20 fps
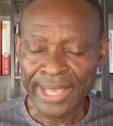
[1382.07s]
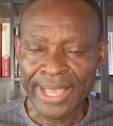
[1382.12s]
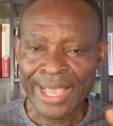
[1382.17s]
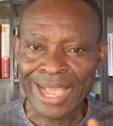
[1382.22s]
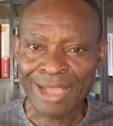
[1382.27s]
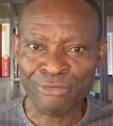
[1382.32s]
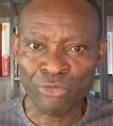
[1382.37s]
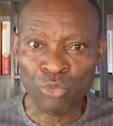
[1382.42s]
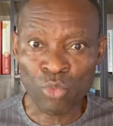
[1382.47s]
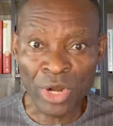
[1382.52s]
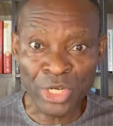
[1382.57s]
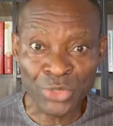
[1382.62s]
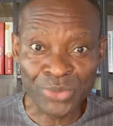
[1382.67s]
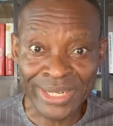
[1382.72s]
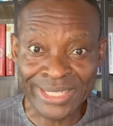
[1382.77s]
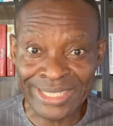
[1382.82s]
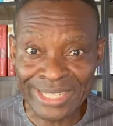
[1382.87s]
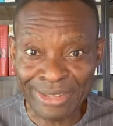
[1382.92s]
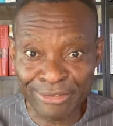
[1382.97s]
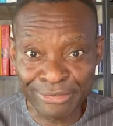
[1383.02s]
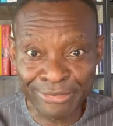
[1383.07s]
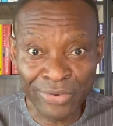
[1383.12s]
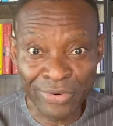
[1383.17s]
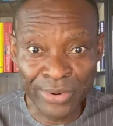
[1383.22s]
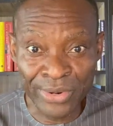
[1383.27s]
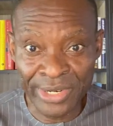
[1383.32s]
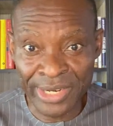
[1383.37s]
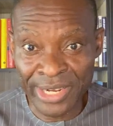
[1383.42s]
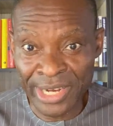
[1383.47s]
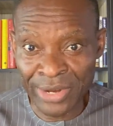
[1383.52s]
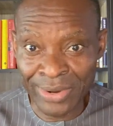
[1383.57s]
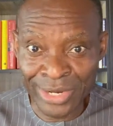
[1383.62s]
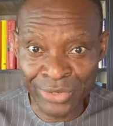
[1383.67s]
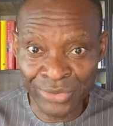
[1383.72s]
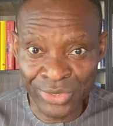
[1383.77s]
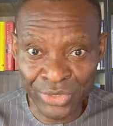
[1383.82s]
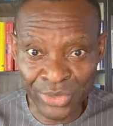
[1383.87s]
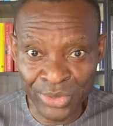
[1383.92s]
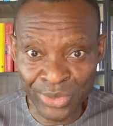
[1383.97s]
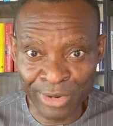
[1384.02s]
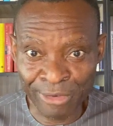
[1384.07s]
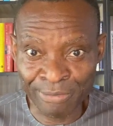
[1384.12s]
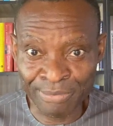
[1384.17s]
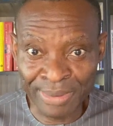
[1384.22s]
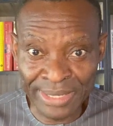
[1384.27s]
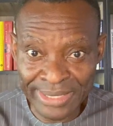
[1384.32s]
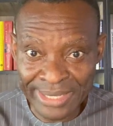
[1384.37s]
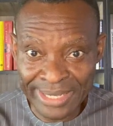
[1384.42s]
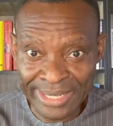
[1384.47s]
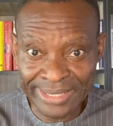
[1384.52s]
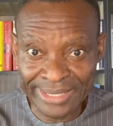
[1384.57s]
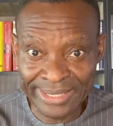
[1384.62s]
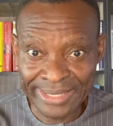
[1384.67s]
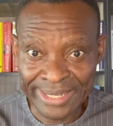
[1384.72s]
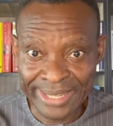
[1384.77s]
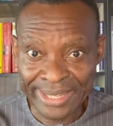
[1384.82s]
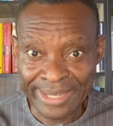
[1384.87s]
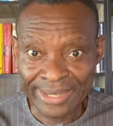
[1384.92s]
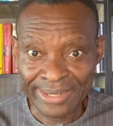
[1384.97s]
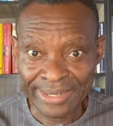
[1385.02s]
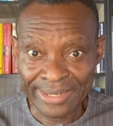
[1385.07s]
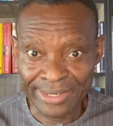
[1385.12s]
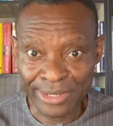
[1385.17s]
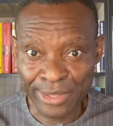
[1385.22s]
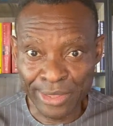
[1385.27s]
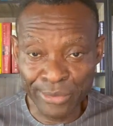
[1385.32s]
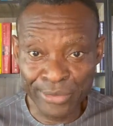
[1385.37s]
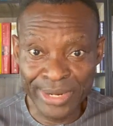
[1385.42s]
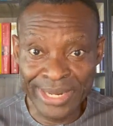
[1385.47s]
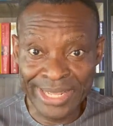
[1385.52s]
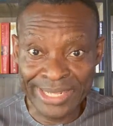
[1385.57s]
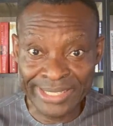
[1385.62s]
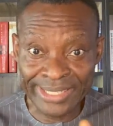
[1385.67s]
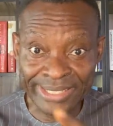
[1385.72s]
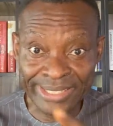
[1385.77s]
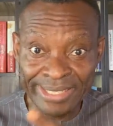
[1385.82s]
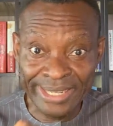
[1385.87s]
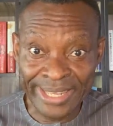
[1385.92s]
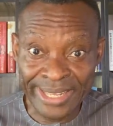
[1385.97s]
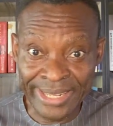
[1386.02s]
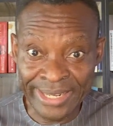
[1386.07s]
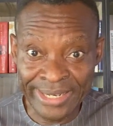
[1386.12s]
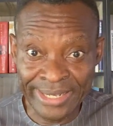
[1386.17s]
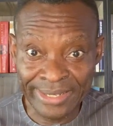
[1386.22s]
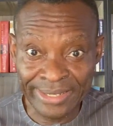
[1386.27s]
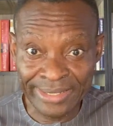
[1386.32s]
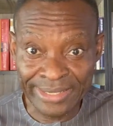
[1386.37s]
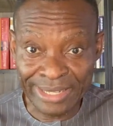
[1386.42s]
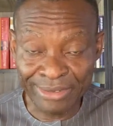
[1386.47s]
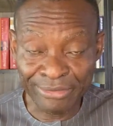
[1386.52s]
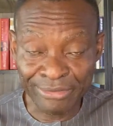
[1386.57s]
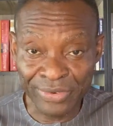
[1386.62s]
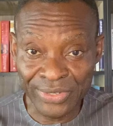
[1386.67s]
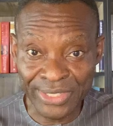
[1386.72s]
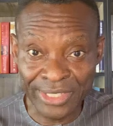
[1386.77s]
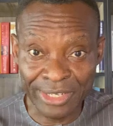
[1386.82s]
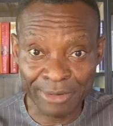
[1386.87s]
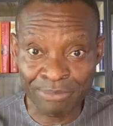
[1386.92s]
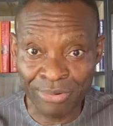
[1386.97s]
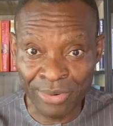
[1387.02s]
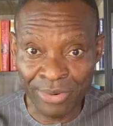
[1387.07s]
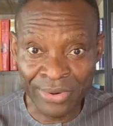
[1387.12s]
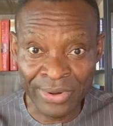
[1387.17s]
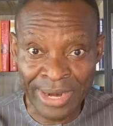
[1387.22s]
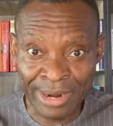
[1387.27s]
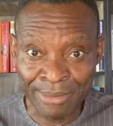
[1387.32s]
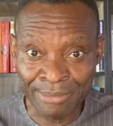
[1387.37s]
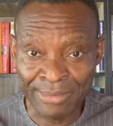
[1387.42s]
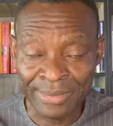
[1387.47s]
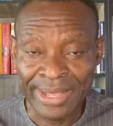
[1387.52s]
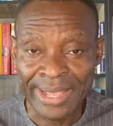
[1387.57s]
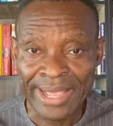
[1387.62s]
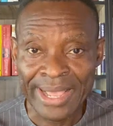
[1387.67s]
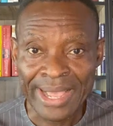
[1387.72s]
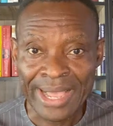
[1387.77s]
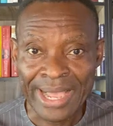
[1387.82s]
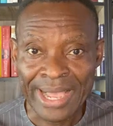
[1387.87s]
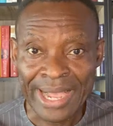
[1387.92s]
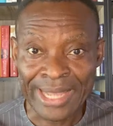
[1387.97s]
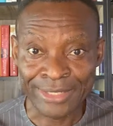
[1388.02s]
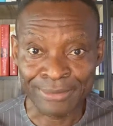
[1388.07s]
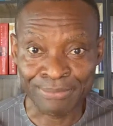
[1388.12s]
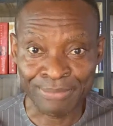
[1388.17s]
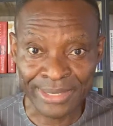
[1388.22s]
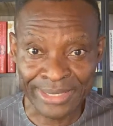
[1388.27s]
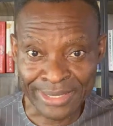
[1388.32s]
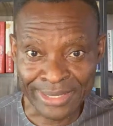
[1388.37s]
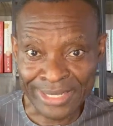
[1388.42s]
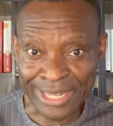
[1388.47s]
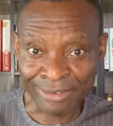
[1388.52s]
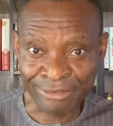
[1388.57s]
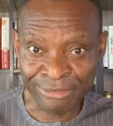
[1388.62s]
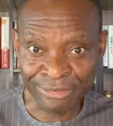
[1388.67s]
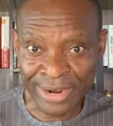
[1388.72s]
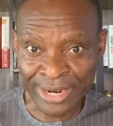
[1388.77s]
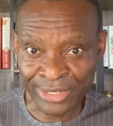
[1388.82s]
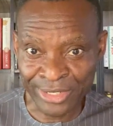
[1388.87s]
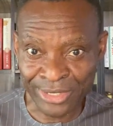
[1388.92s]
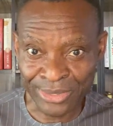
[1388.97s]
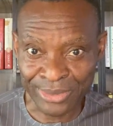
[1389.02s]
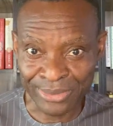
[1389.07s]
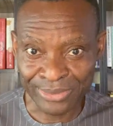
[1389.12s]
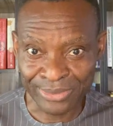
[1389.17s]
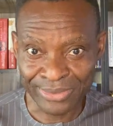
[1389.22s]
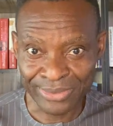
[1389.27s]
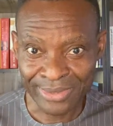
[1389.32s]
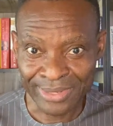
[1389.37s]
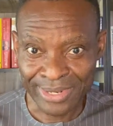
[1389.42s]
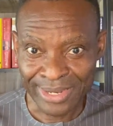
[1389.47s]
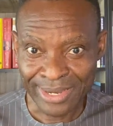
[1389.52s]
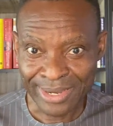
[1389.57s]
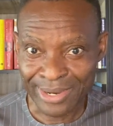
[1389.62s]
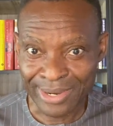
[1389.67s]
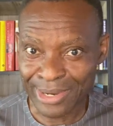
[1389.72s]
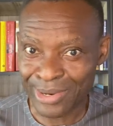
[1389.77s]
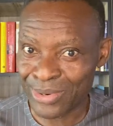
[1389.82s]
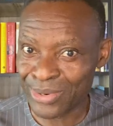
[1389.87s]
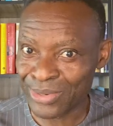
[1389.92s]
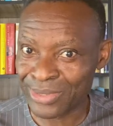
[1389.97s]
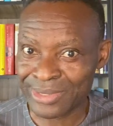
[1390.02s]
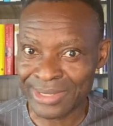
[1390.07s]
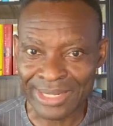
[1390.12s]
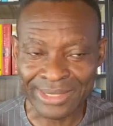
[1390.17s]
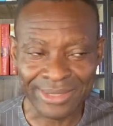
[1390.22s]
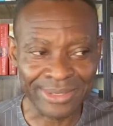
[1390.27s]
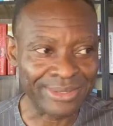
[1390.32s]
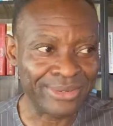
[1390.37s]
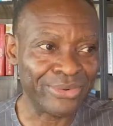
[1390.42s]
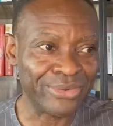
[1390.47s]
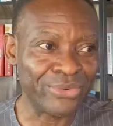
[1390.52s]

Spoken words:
I've worked with the Stanford Graduate School of Business through the Stanford Seed program as business advisor. Oh, that's